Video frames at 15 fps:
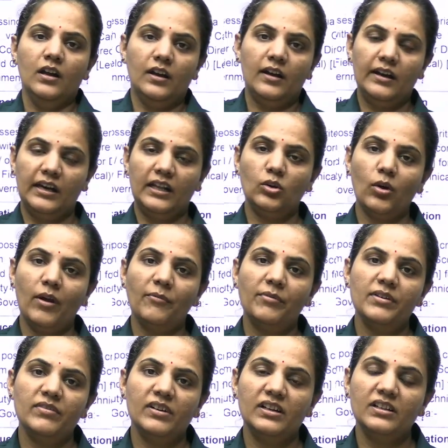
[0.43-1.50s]
Hello
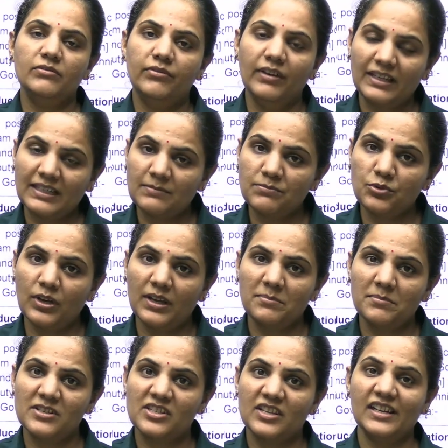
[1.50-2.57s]
everyone, welcome to
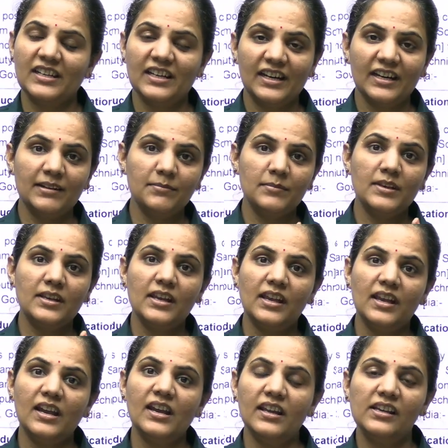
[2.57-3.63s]
IMS GATE Academy.
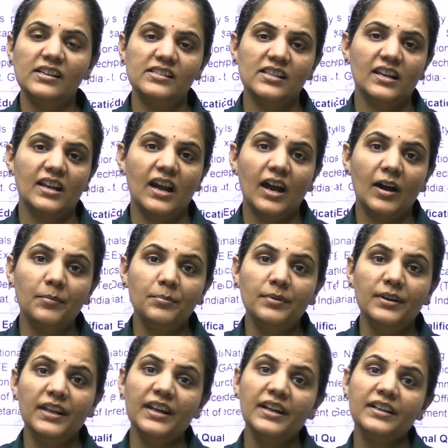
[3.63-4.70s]
Here is an
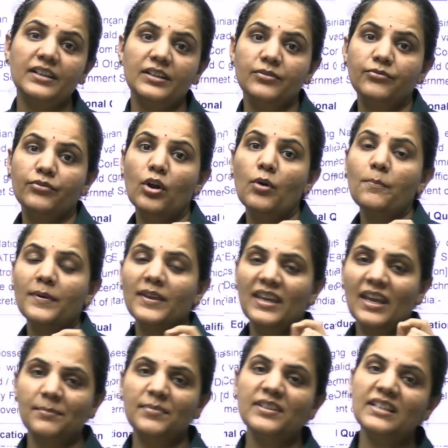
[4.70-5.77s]
update from
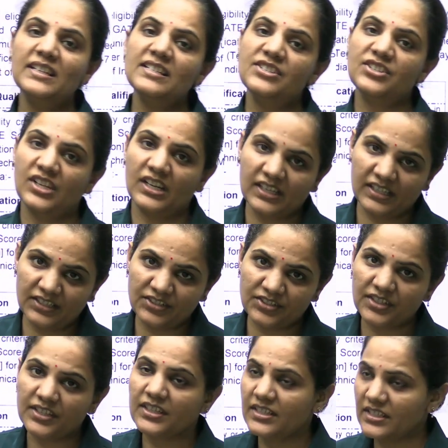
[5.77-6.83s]
Cabinet
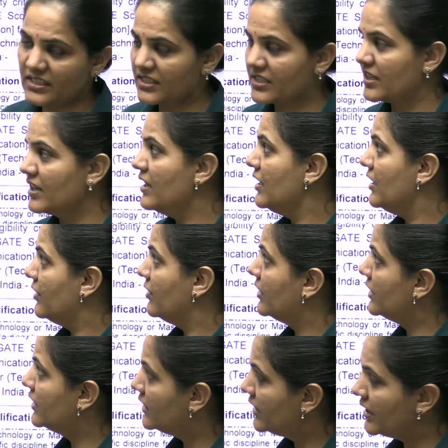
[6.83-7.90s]
Secretary. Yes,
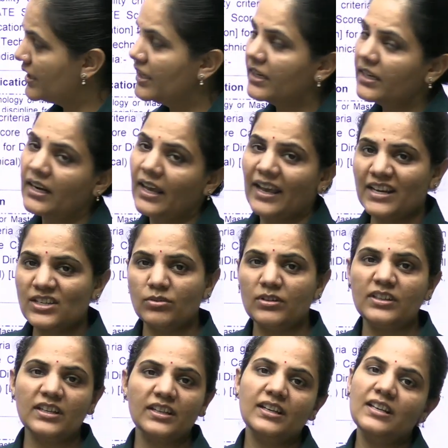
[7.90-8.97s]
here actually
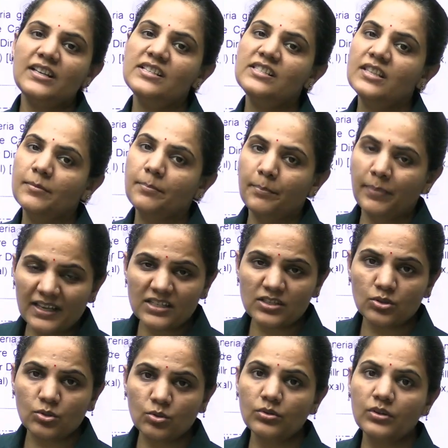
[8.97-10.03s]
they released the press
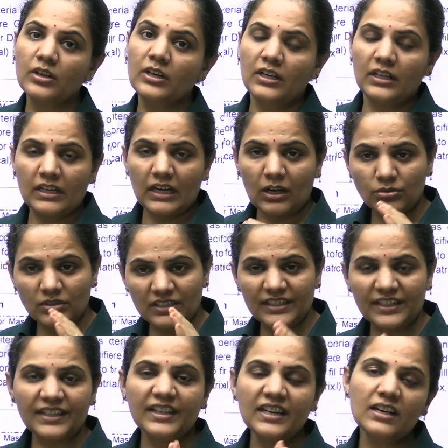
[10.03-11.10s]
note. Now the
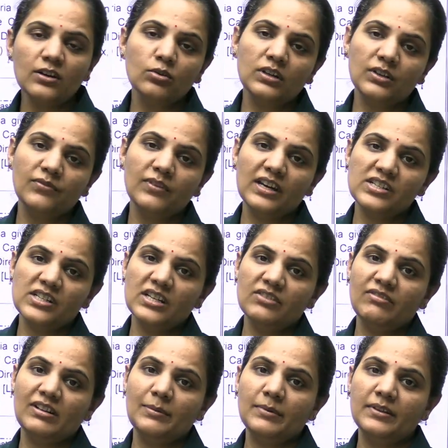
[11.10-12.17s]
detailed notification
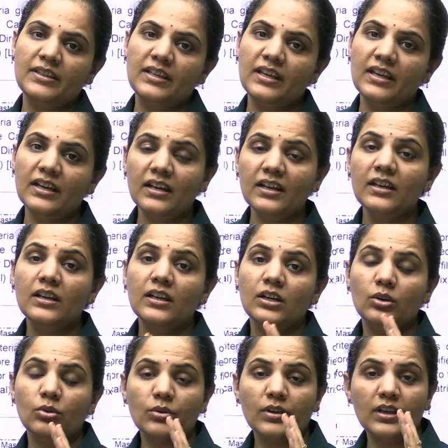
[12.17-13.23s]
will be there,
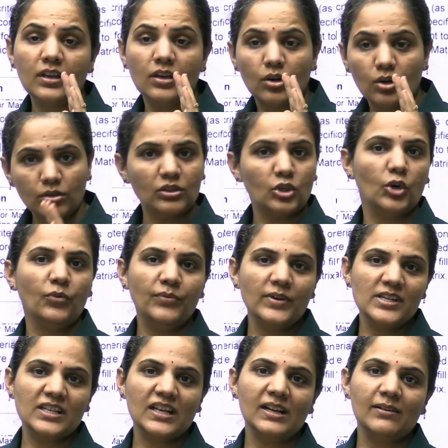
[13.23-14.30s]
okay, on the
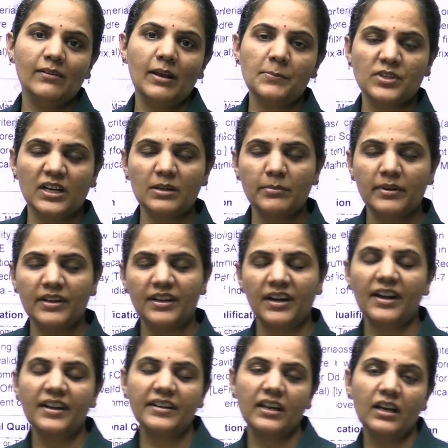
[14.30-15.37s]
official website. But
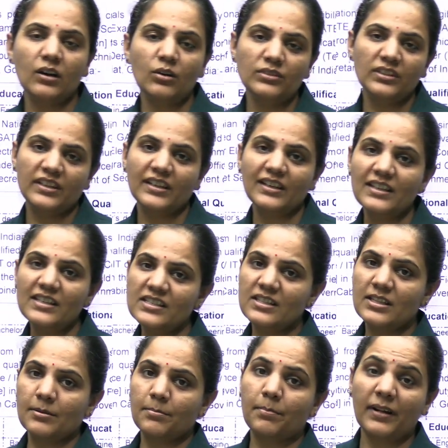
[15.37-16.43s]
right now they released the
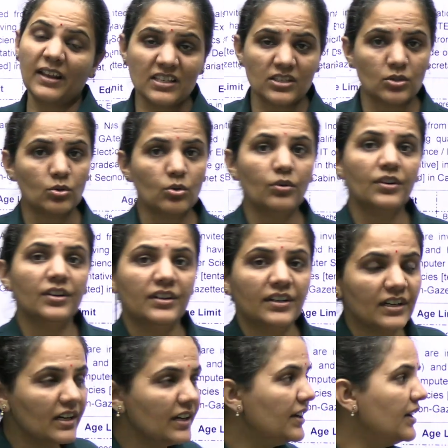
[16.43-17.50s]
press note
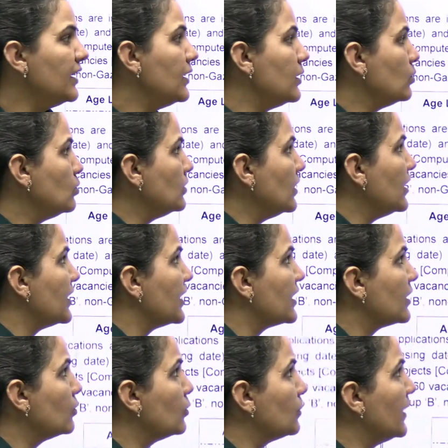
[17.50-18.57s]
related to the
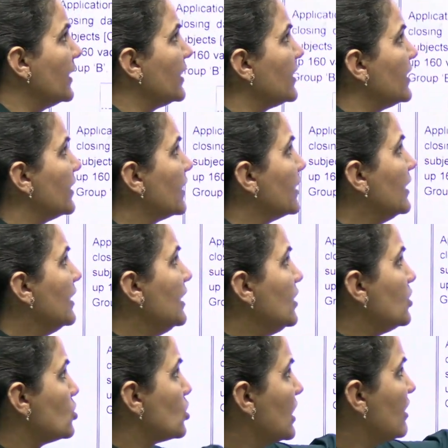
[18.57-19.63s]
recruitment here.
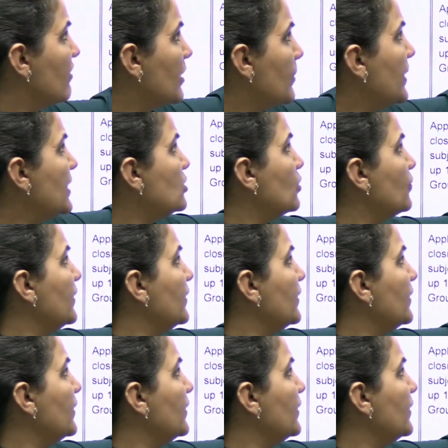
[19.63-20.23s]
So Government of